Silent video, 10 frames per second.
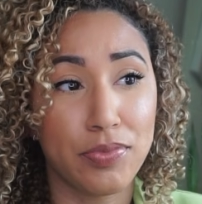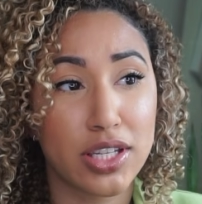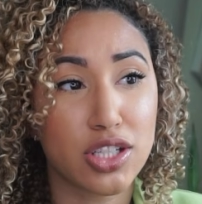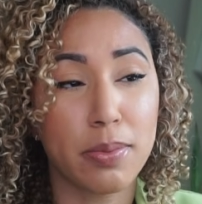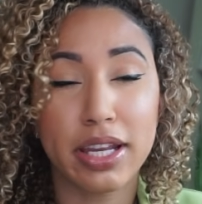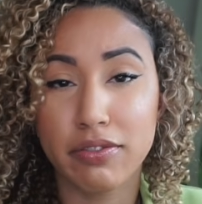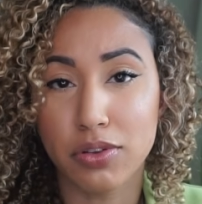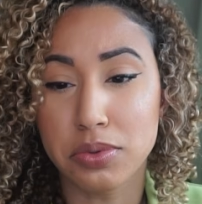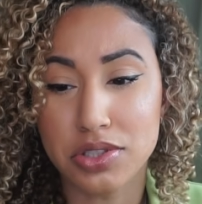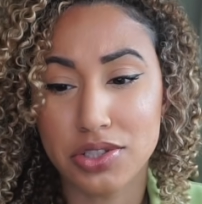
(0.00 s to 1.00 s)
So many
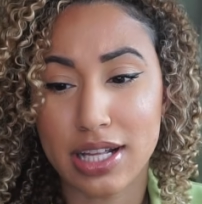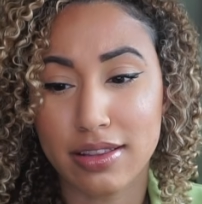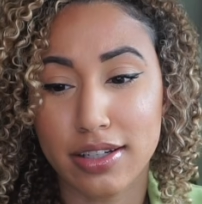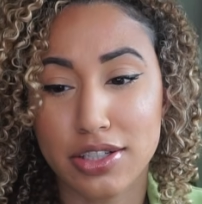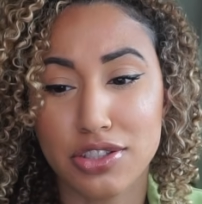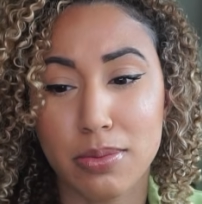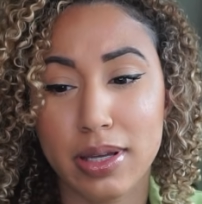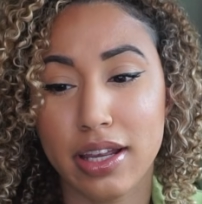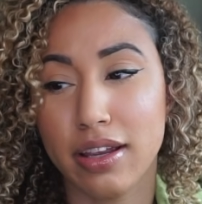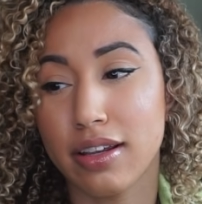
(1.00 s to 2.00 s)
influencers out there, so
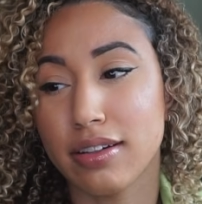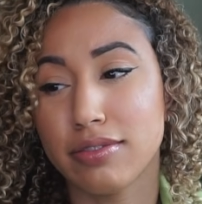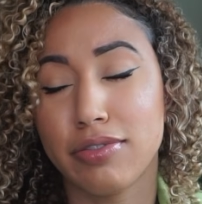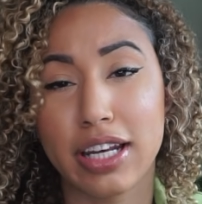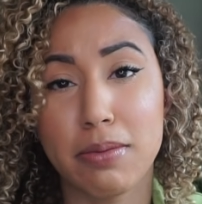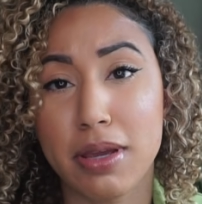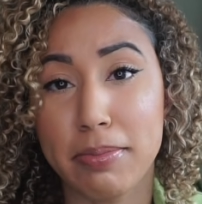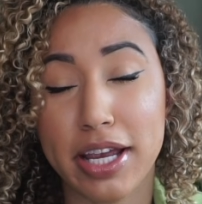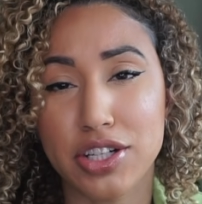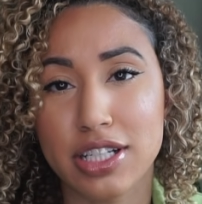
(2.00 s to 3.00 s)
many funny
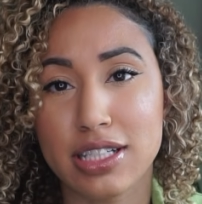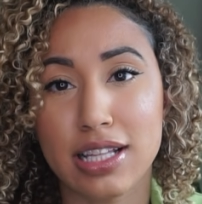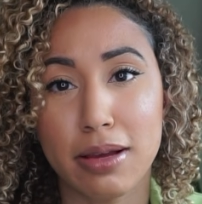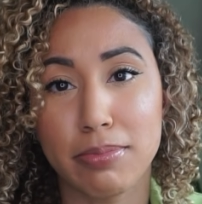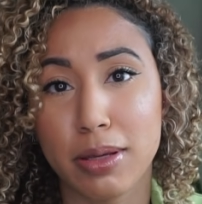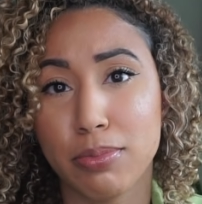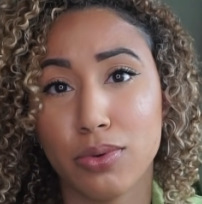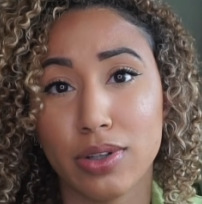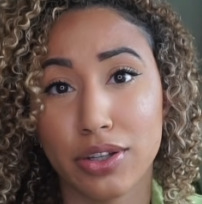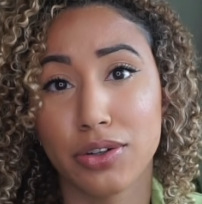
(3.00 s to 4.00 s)
meme pages that
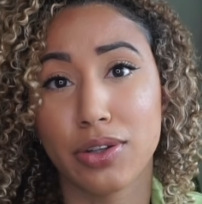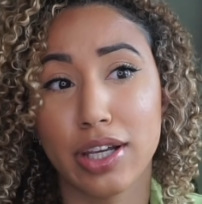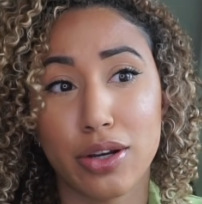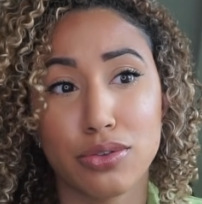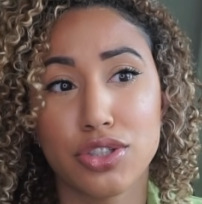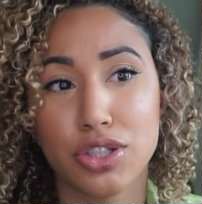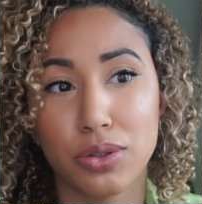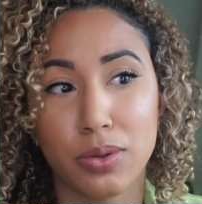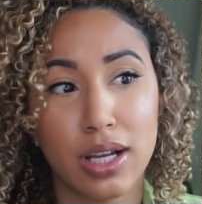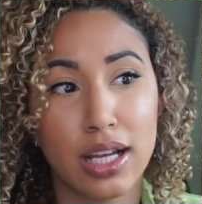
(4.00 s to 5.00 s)
people literally go
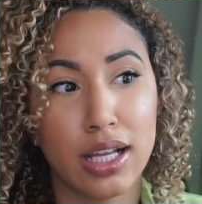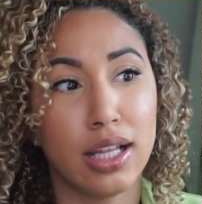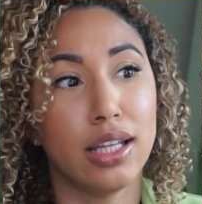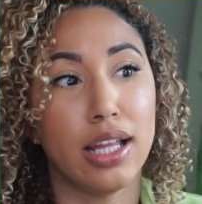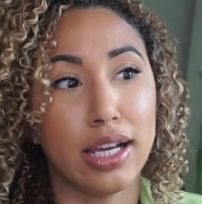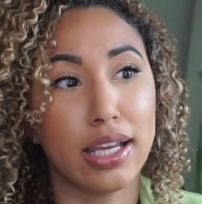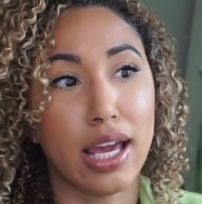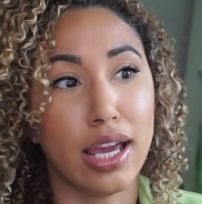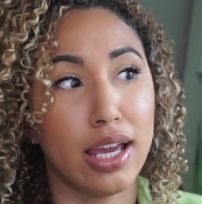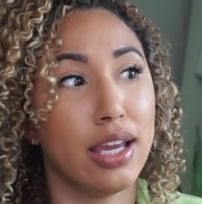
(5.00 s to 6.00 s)
to like
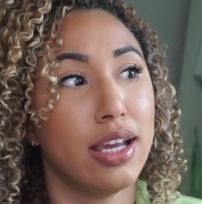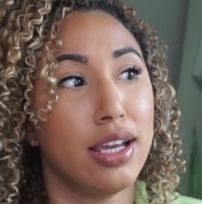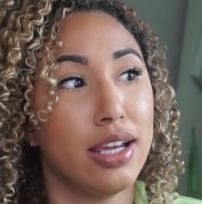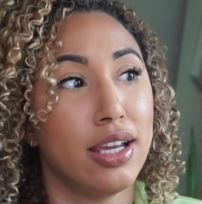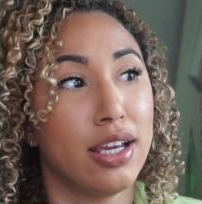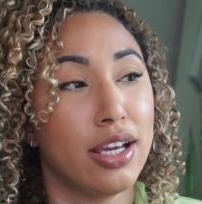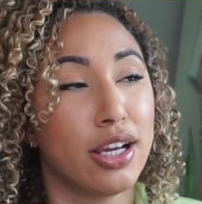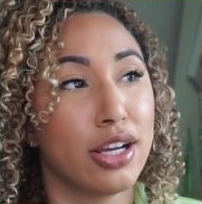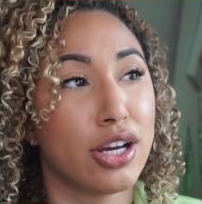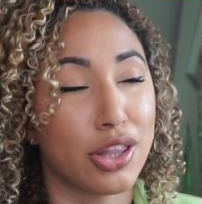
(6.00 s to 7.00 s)
a
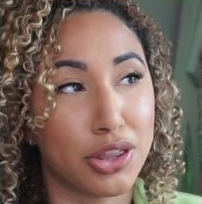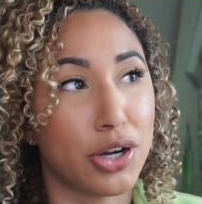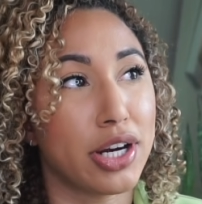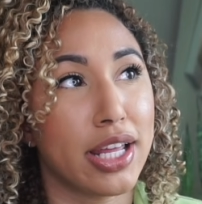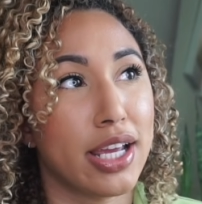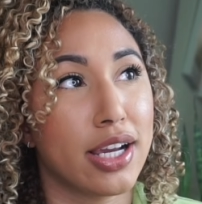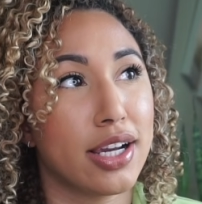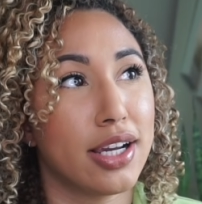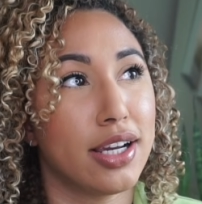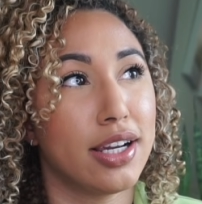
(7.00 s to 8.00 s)

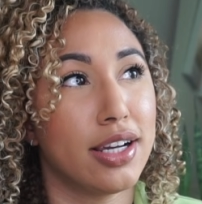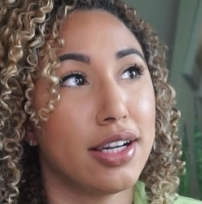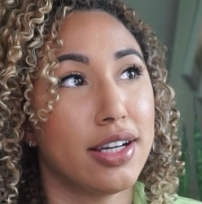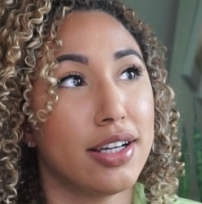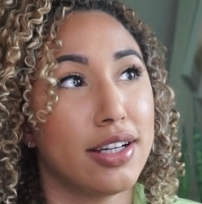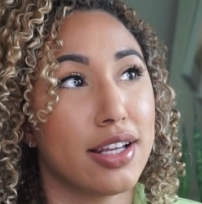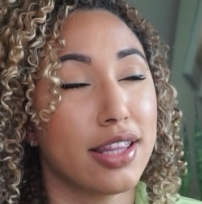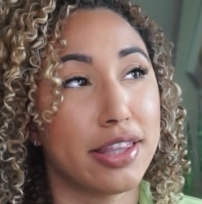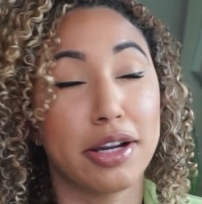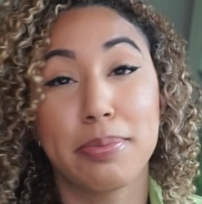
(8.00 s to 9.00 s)
cathartic
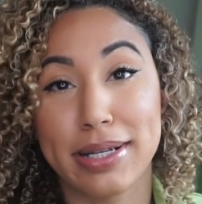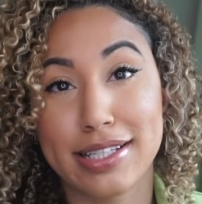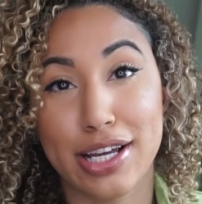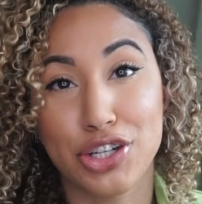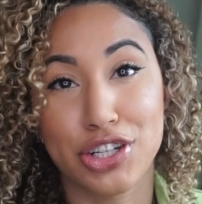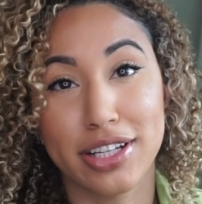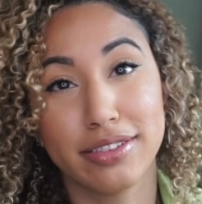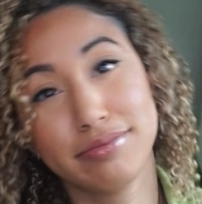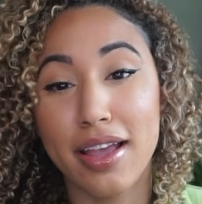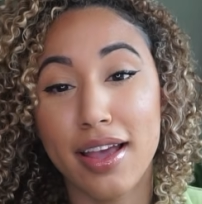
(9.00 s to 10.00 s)
therapy
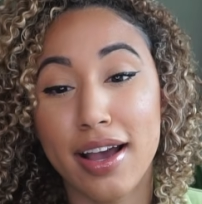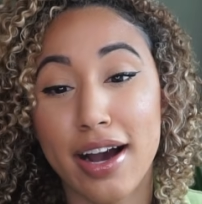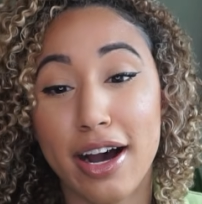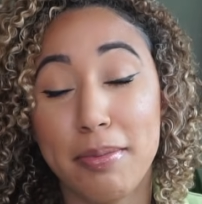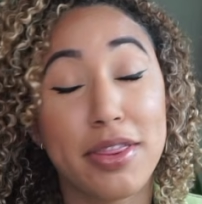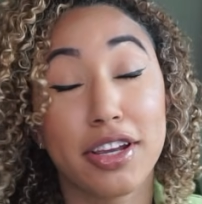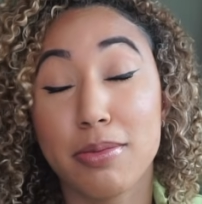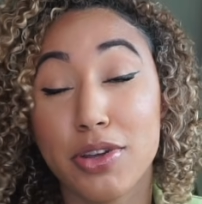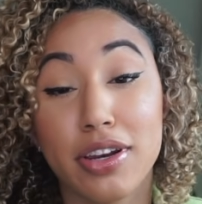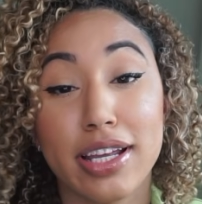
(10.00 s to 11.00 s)
session. The
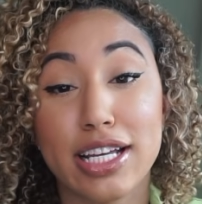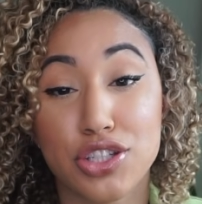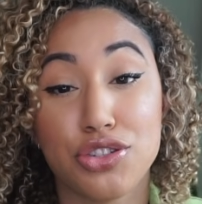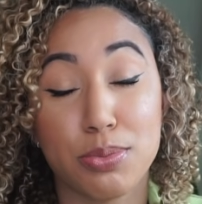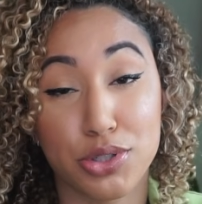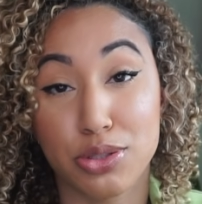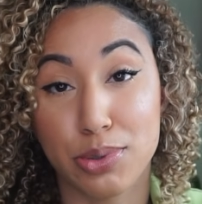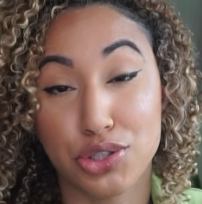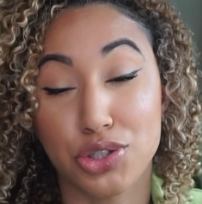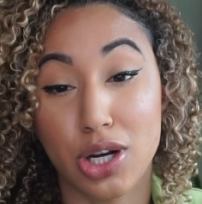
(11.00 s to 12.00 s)
community is super,
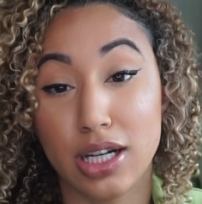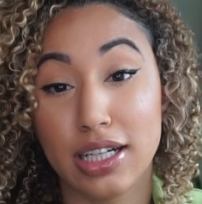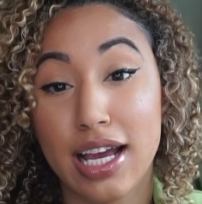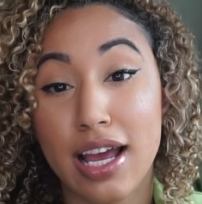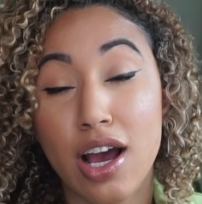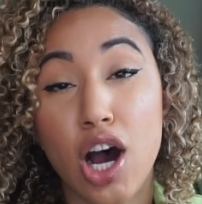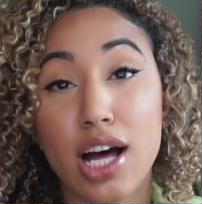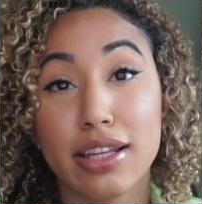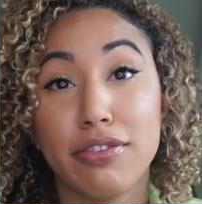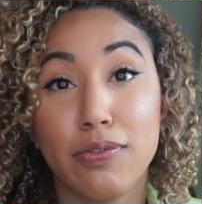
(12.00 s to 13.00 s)
super strong.
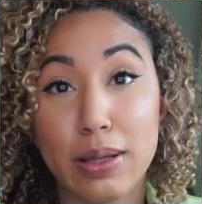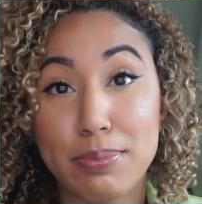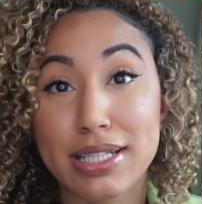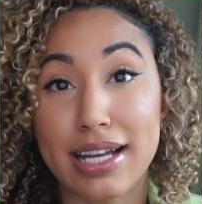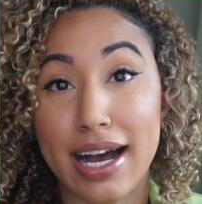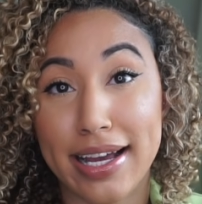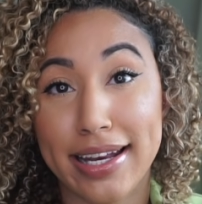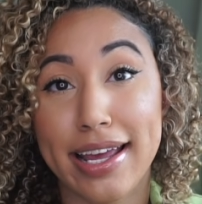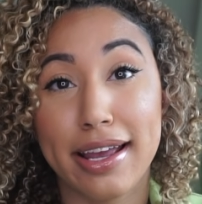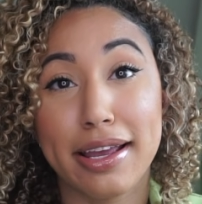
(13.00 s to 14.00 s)
On the flip
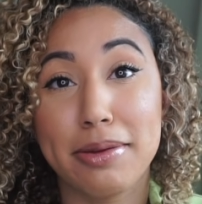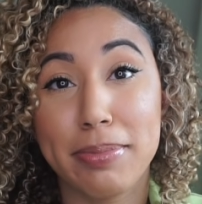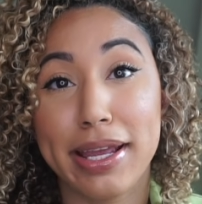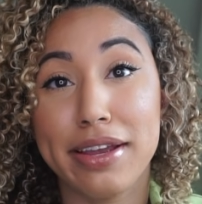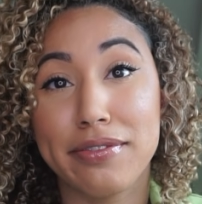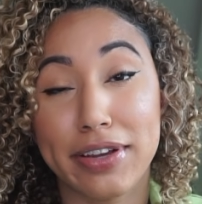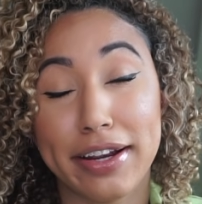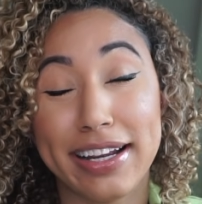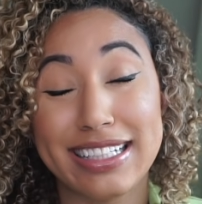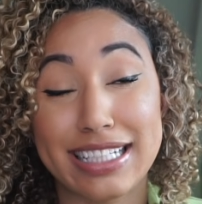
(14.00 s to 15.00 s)
side, it can be
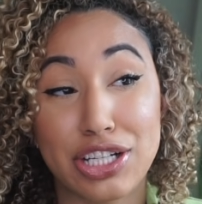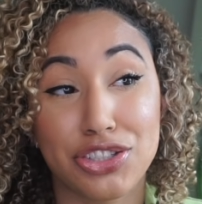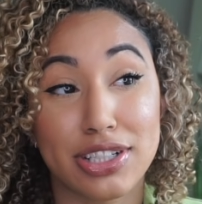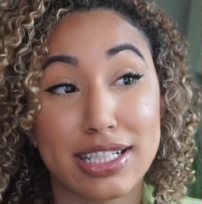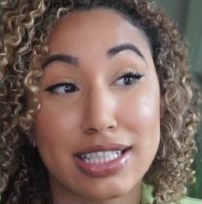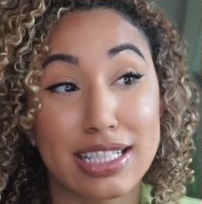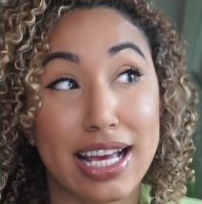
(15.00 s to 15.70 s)
very dangerous